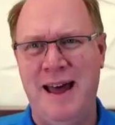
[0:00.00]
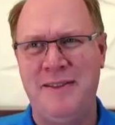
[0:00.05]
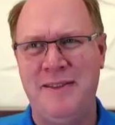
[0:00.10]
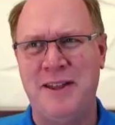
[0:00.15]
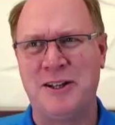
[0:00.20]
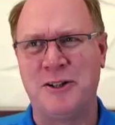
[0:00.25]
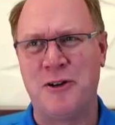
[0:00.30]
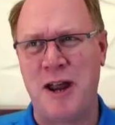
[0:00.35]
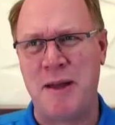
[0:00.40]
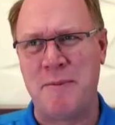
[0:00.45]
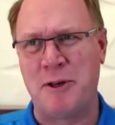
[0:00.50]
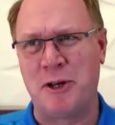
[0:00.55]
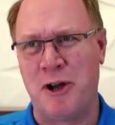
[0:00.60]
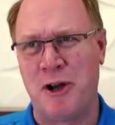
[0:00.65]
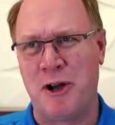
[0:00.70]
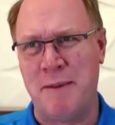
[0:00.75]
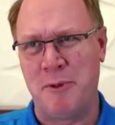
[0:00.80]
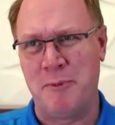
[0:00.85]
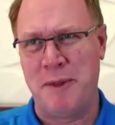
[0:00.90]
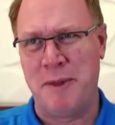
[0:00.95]
And then grandma and
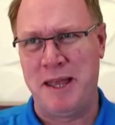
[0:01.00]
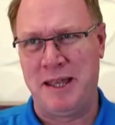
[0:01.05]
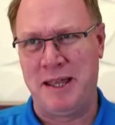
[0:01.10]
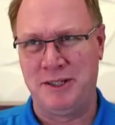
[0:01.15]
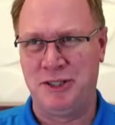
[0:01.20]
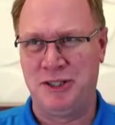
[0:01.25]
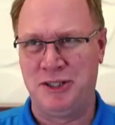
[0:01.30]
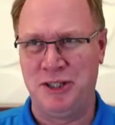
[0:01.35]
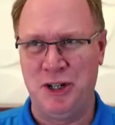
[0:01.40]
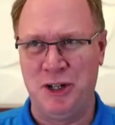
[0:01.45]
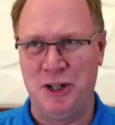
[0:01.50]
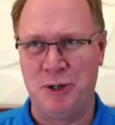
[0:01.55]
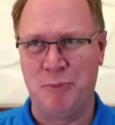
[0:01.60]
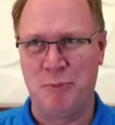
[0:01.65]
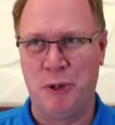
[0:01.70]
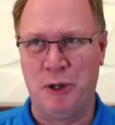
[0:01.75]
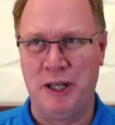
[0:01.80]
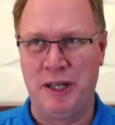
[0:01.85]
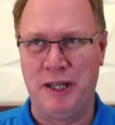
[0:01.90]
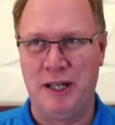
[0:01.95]
grandpa may consider
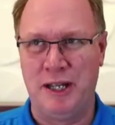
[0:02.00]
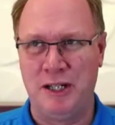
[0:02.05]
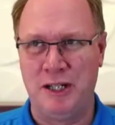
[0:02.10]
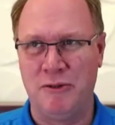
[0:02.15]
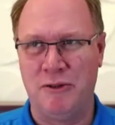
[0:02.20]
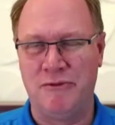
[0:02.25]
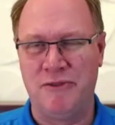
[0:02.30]
putting it into